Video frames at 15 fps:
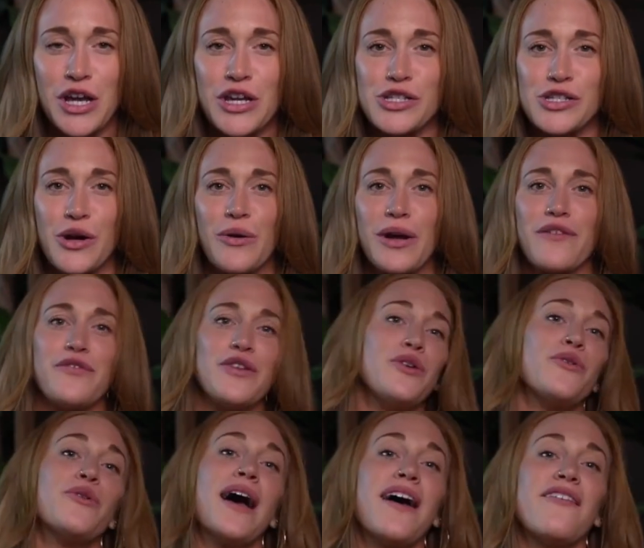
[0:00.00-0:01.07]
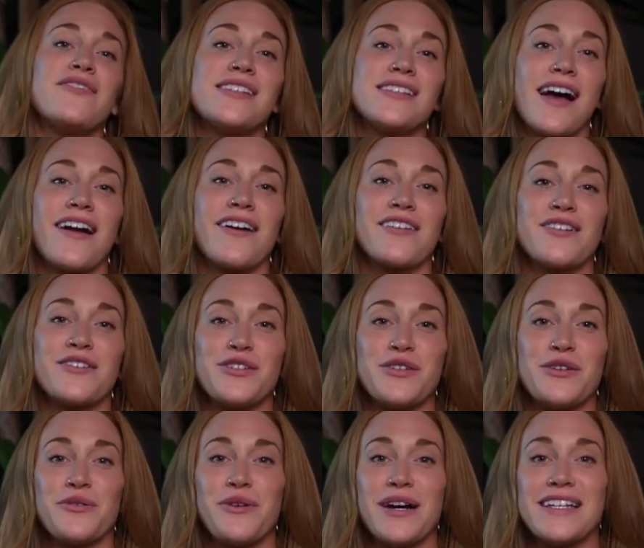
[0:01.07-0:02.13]
So if you have desired
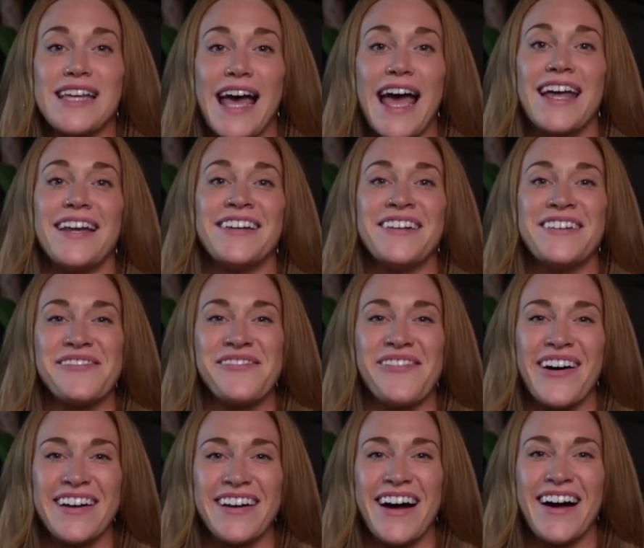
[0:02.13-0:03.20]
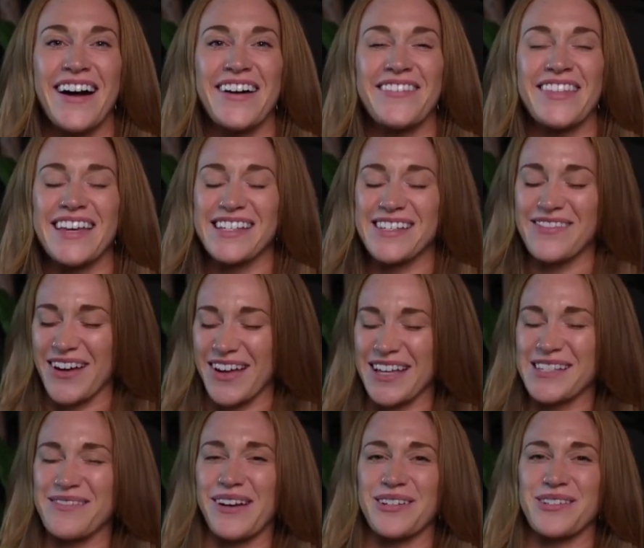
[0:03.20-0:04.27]
to attend one of the It's Fucking
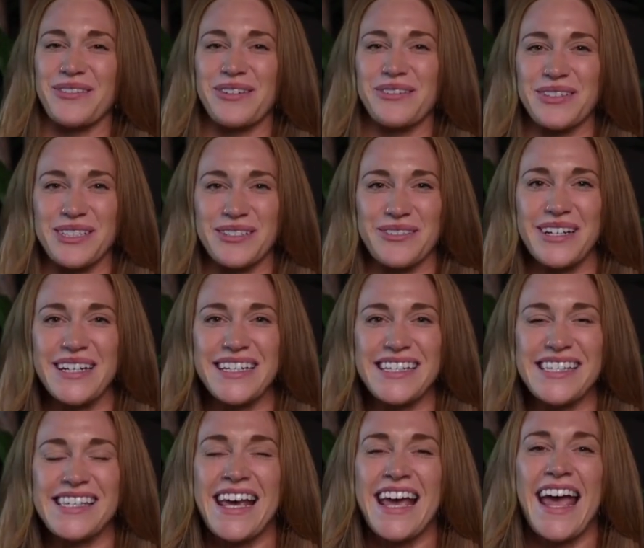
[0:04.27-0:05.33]
Spiritual retreats